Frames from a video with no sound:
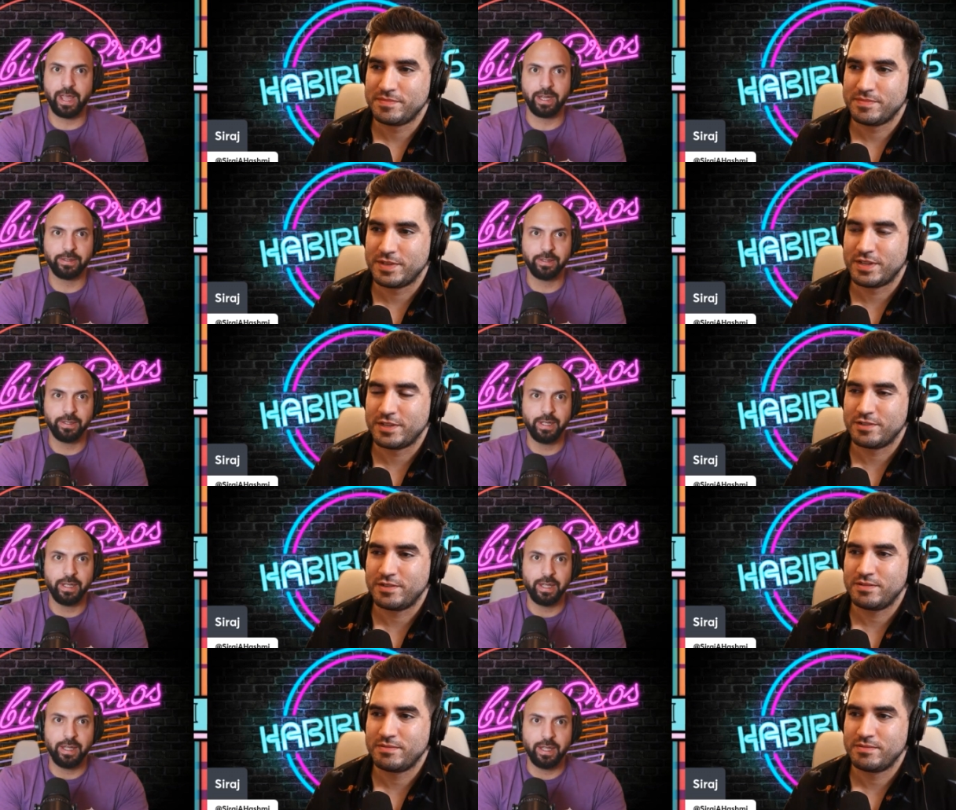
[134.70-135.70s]
Speaker 1: fact
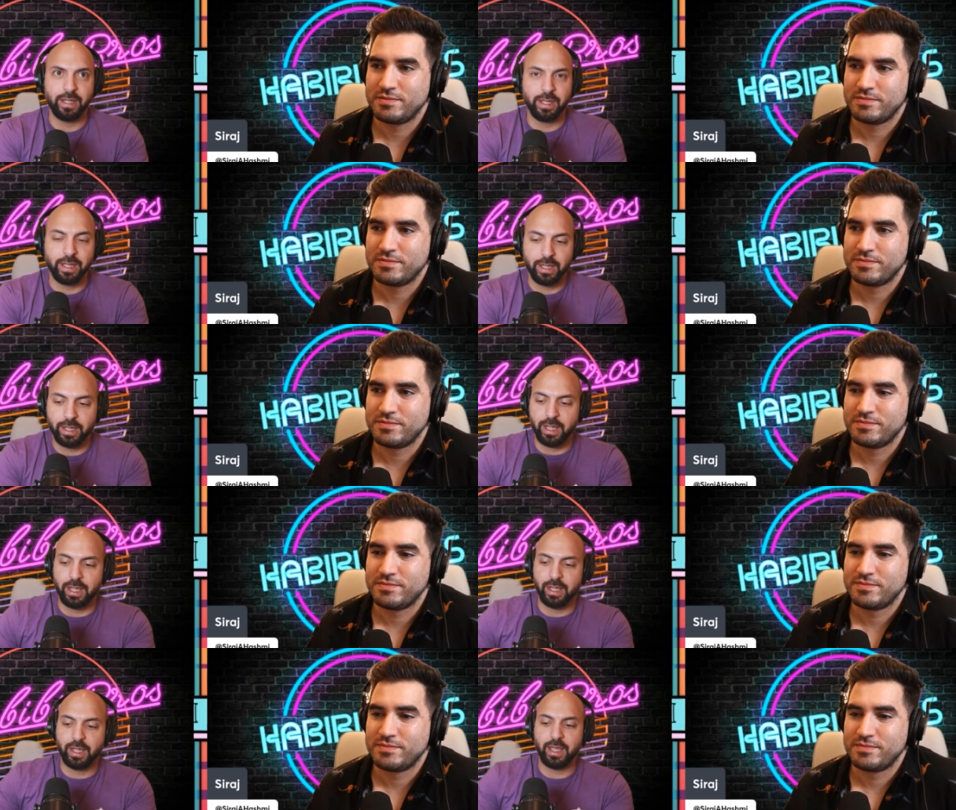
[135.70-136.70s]
essentially
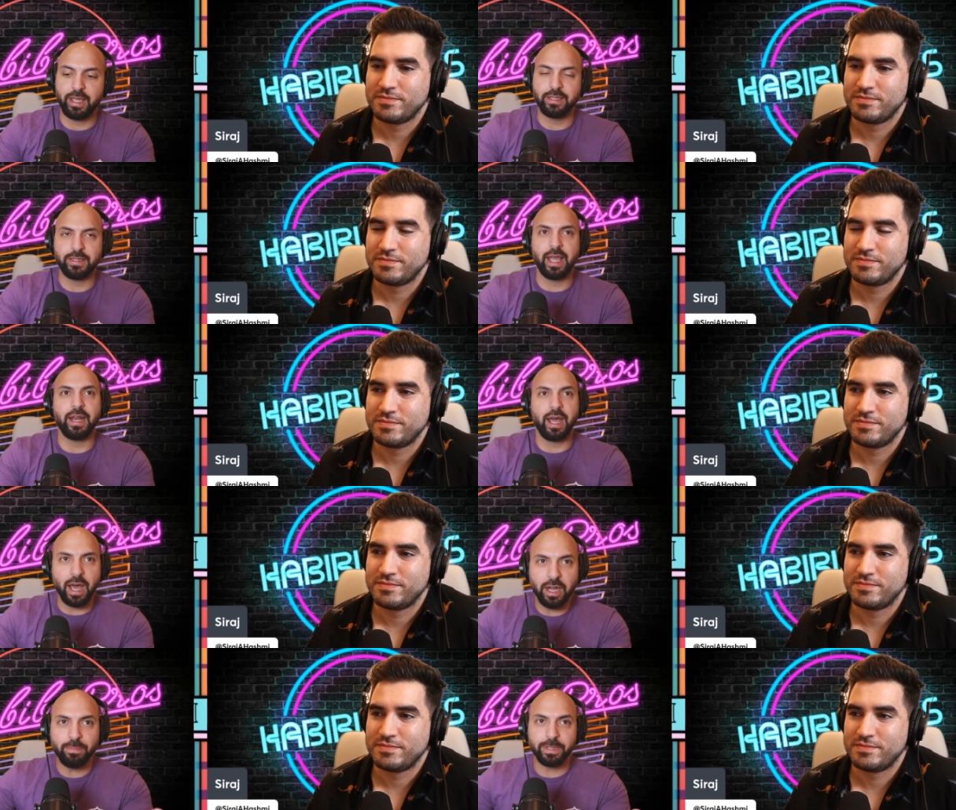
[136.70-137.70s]
is that
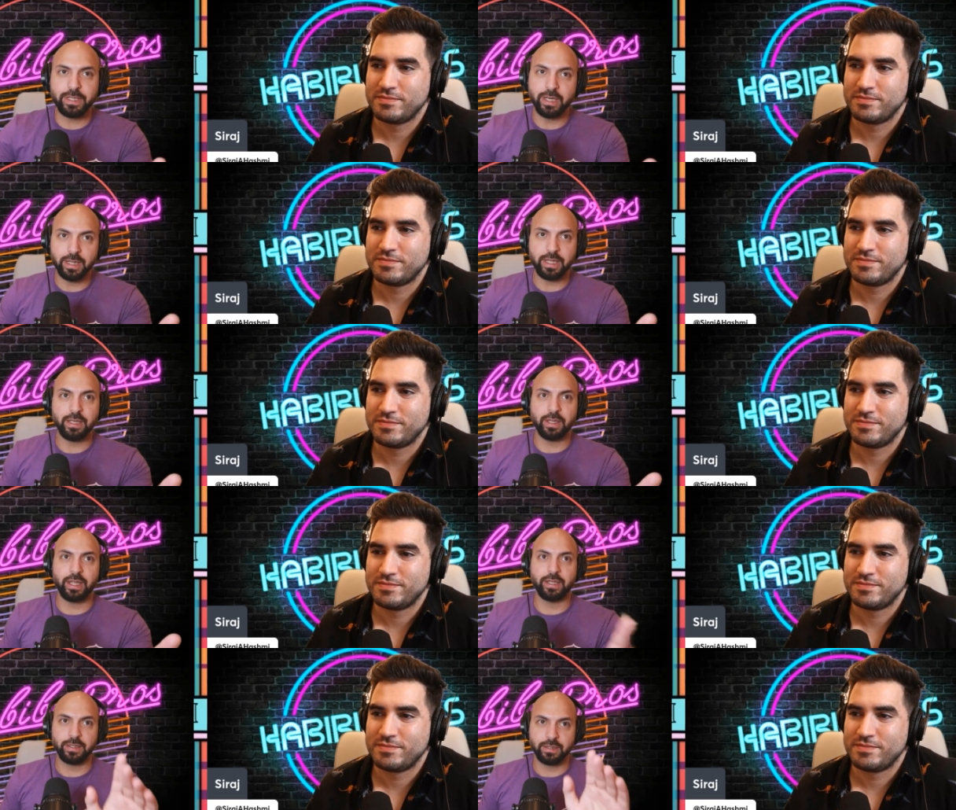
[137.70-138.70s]
100% illegal
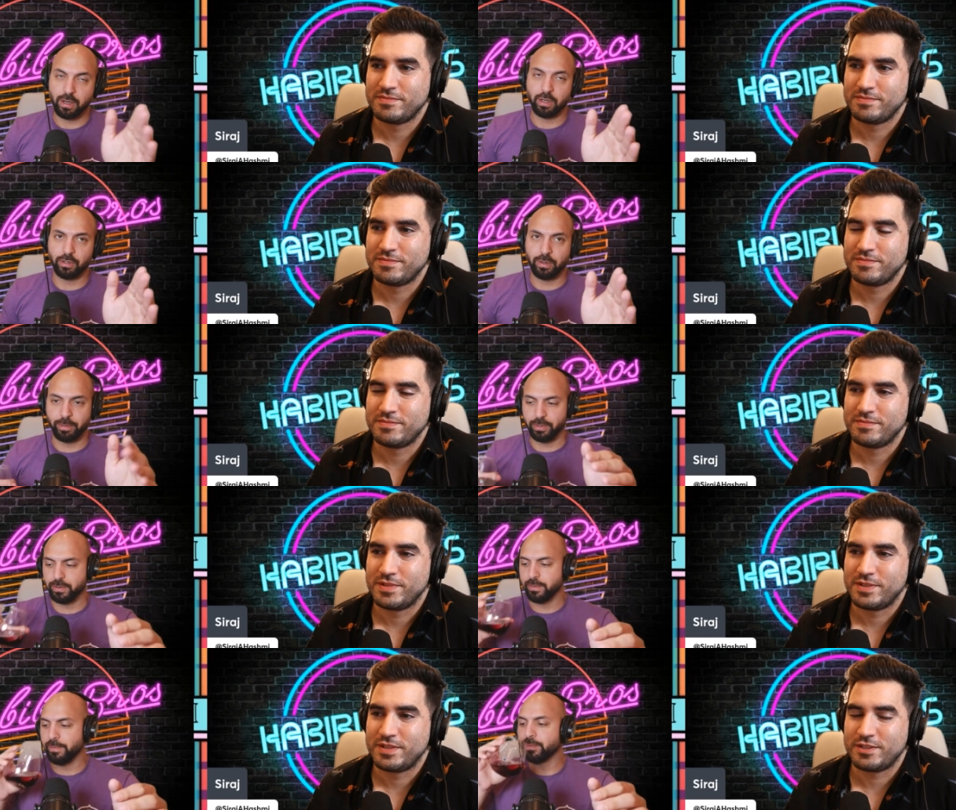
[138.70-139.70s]
aliens are criminals.
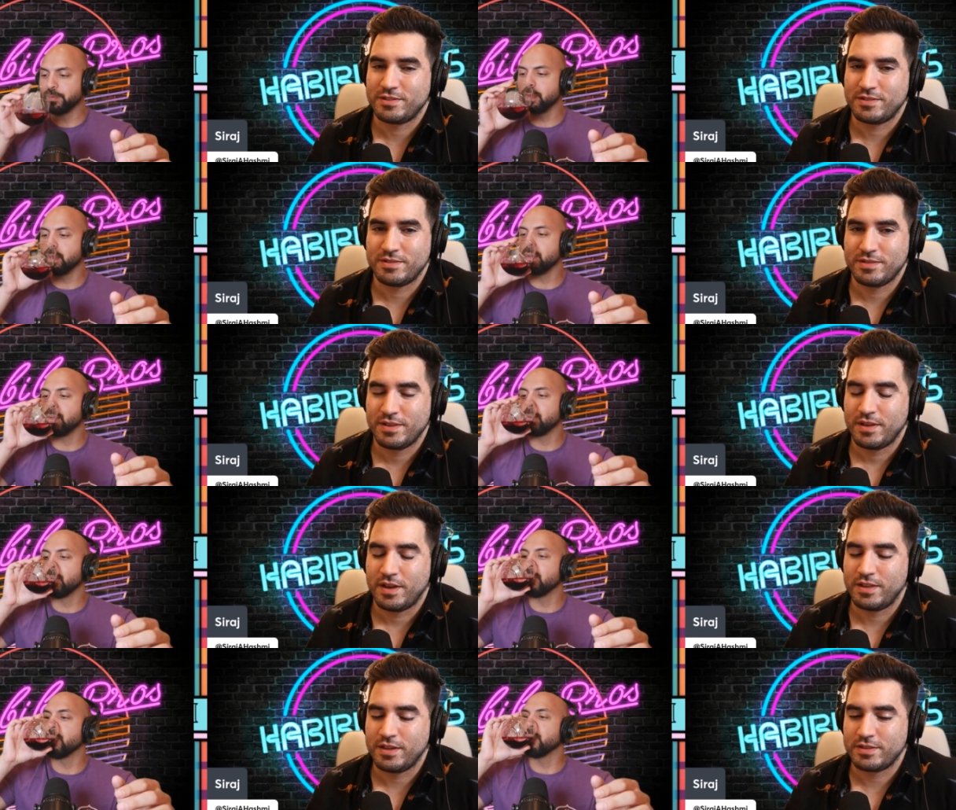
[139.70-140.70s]
Essentially.
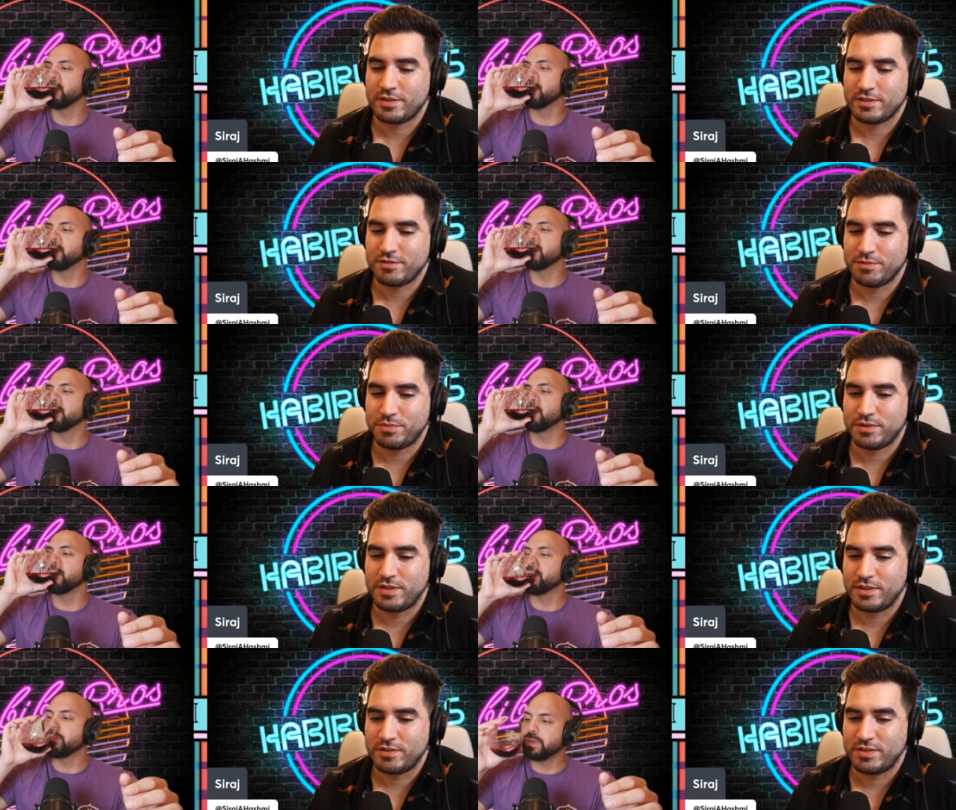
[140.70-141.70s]
Speaker 2: I think it's also important
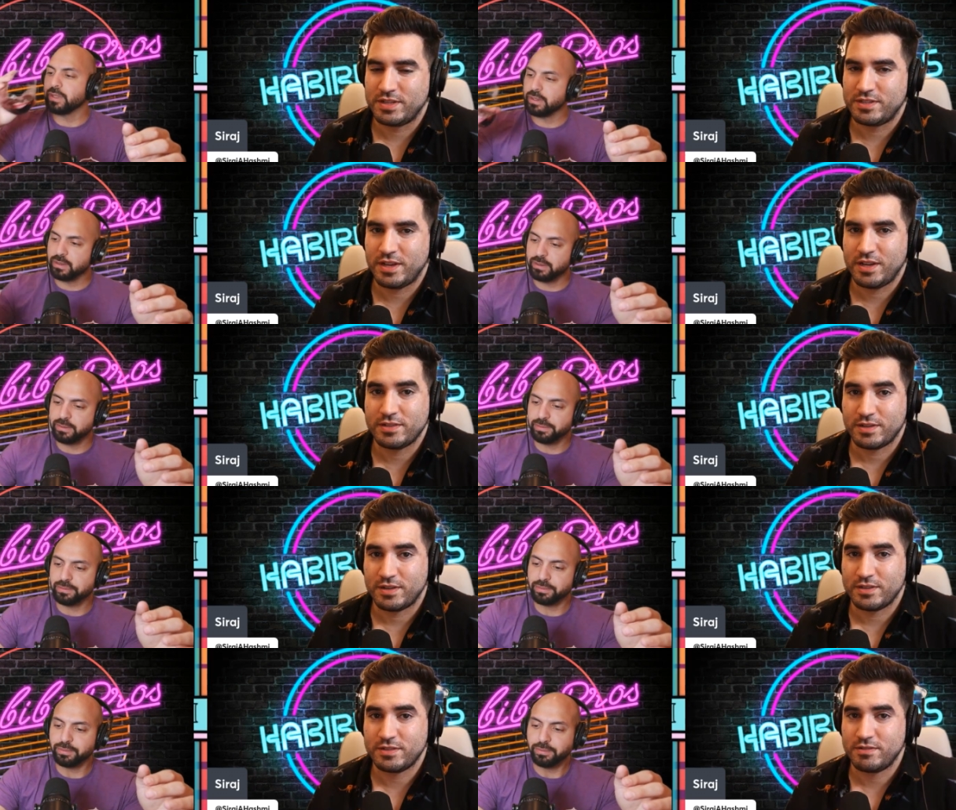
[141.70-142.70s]
to note that Jay is
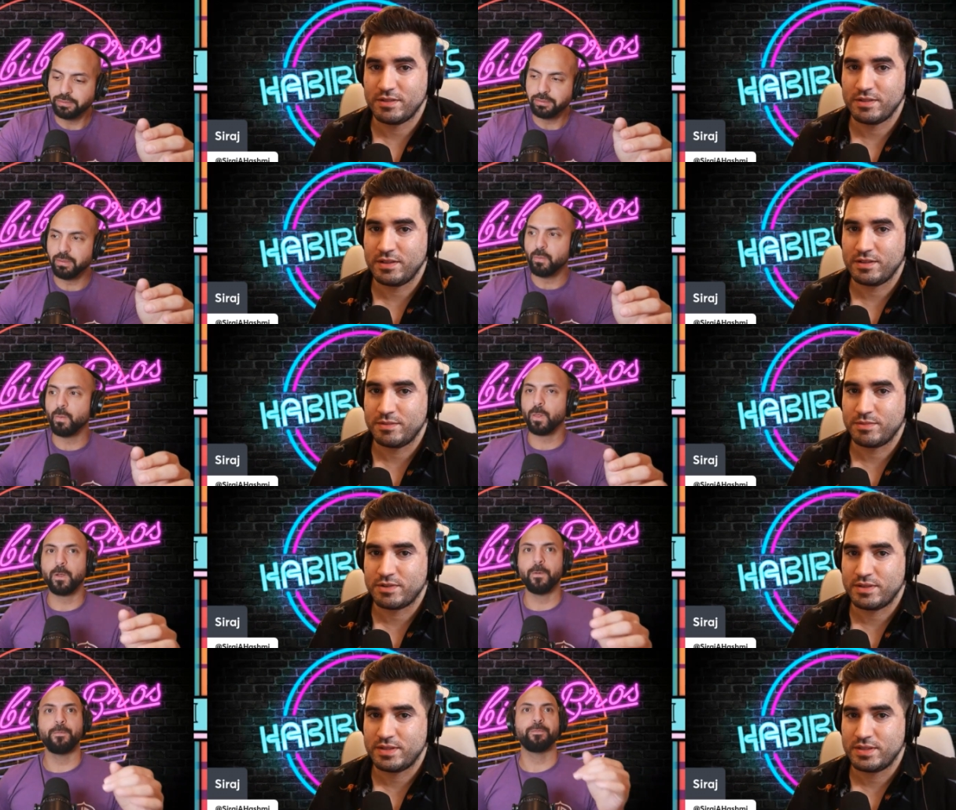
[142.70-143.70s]
also an illegal
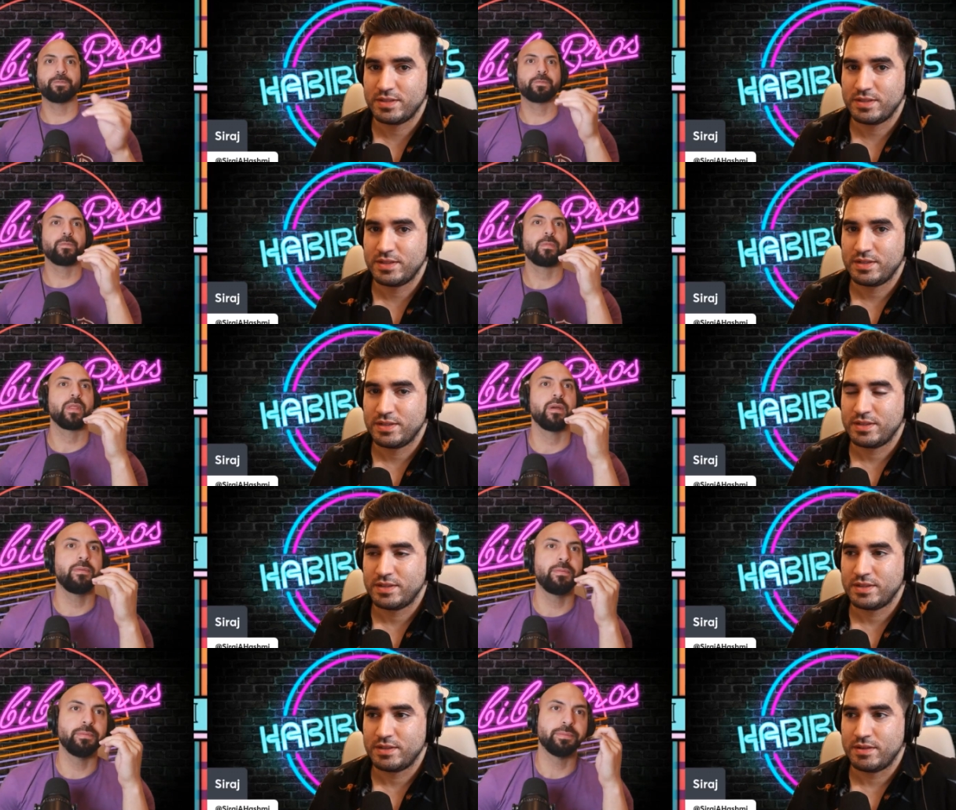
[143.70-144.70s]
immigrant.
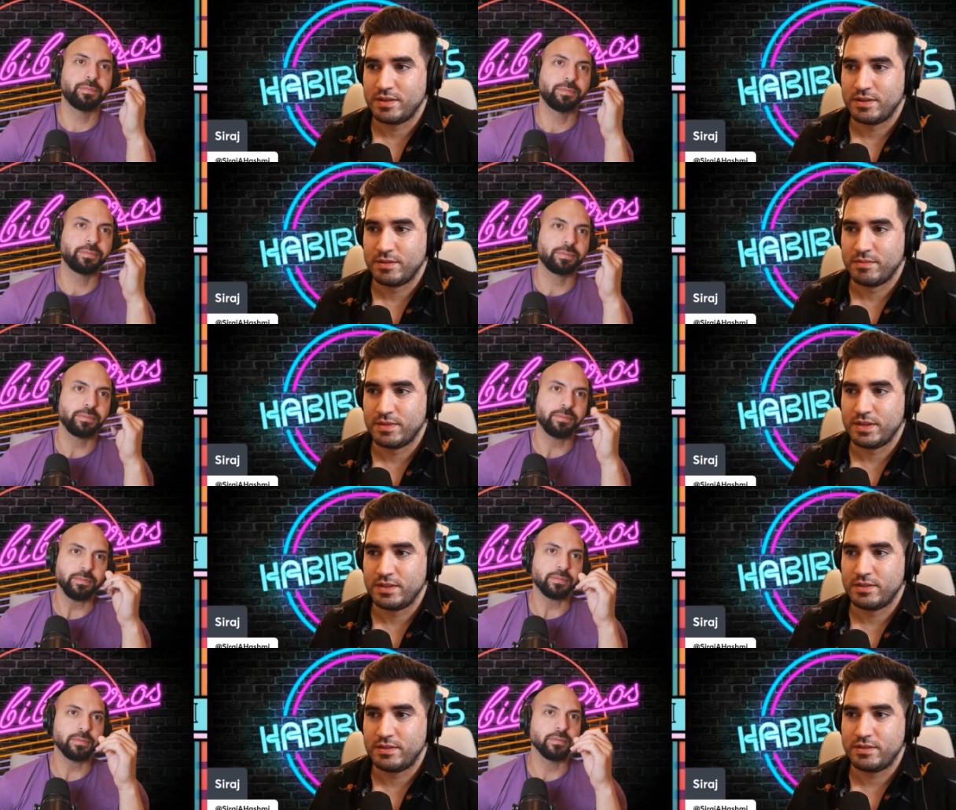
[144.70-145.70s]
Um,
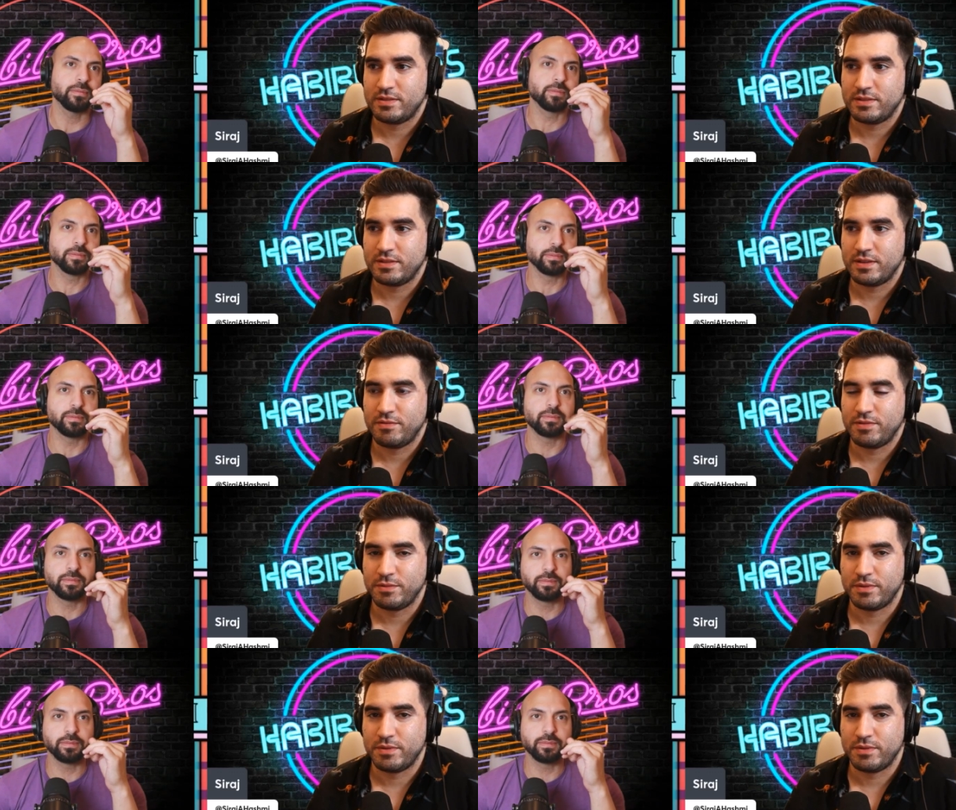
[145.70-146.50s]
and if